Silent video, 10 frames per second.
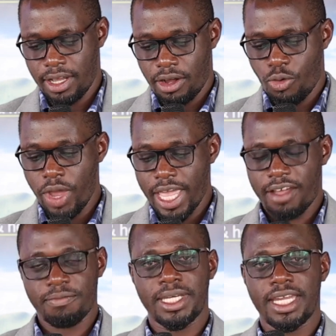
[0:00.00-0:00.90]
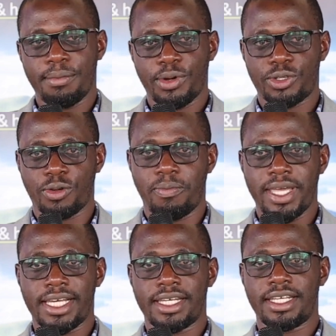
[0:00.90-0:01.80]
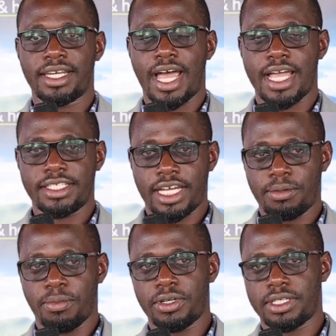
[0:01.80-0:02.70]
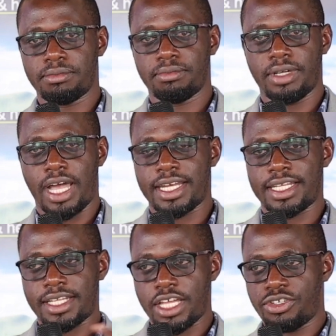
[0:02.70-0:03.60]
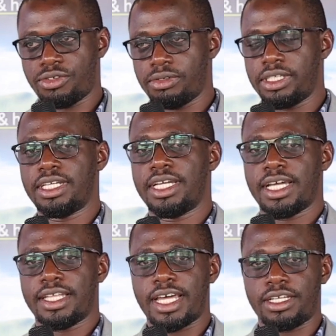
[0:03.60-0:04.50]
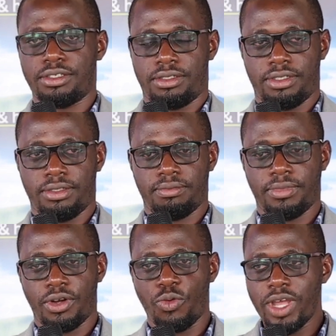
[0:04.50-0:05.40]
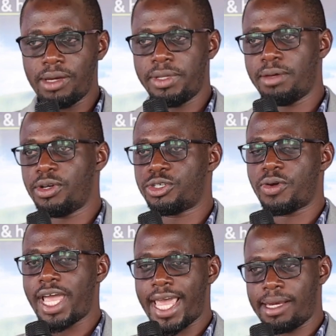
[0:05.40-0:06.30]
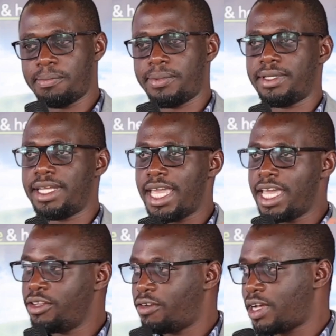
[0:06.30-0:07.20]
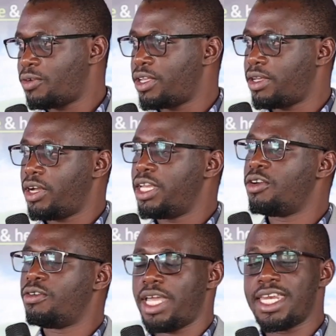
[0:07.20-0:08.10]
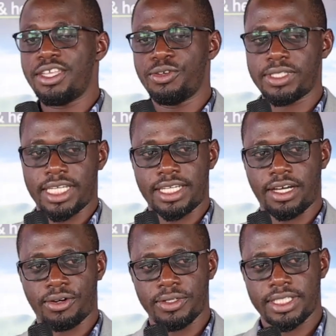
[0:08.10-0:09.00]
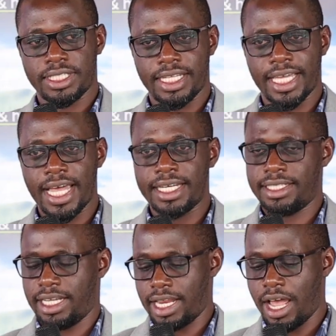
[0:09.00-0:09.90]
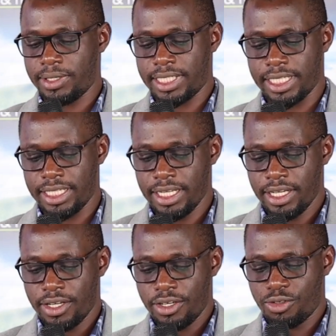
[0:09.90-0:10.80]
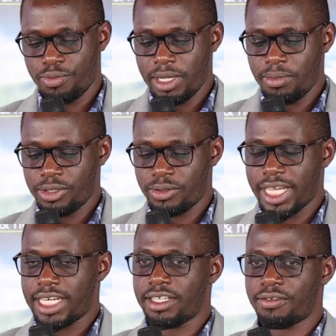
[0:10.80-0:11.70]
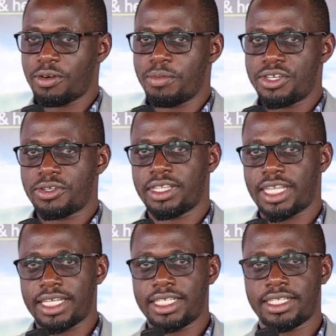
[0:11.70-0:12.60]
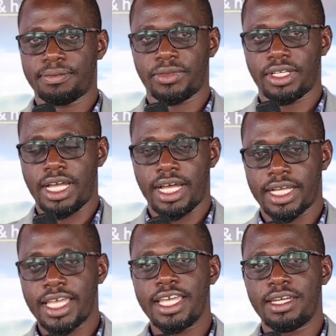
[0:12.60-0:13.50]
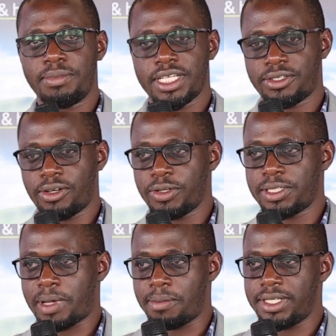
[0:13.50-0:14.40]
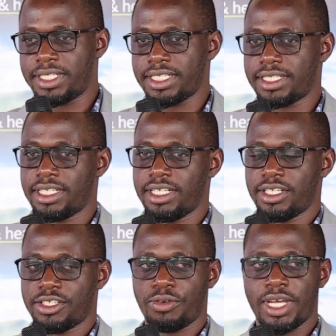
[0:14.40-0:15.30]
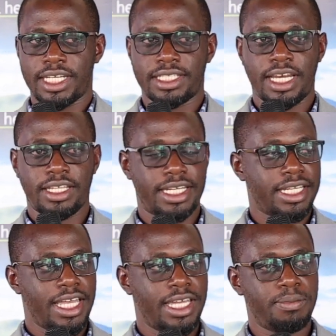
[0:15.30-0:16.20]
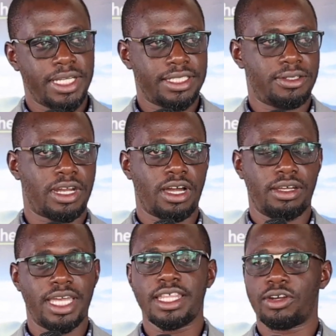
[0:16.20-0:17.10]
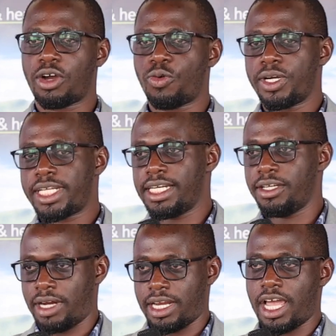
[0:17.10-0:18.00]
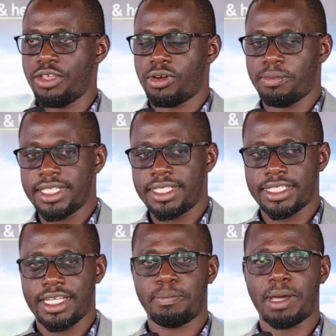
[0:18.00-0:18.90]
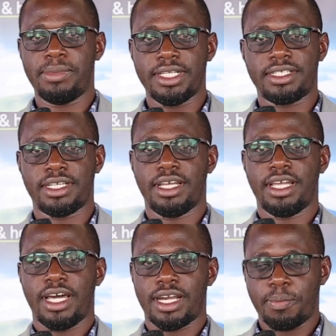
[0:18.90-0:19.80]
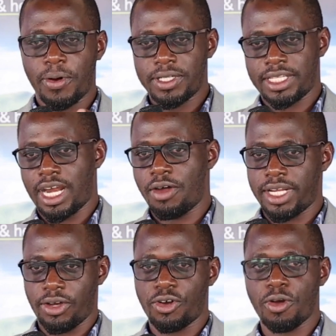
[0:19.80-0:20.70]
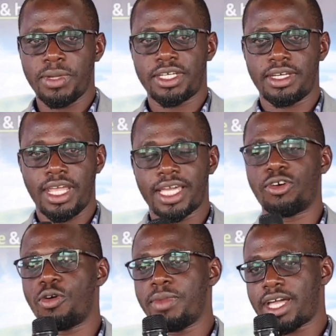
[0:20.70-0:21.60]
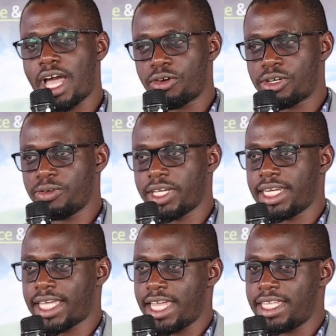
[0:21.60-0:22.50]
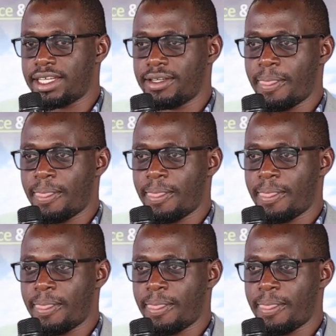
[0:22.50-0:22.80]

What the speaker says: we have been able to build a chatbot and a search tool that will be able to help any users across the country and outside to be able to get information that KNBS always publishes. So we understand that KNBS, either on a quarterly or an annual basis, they publish reports around economic outlook in Kenya.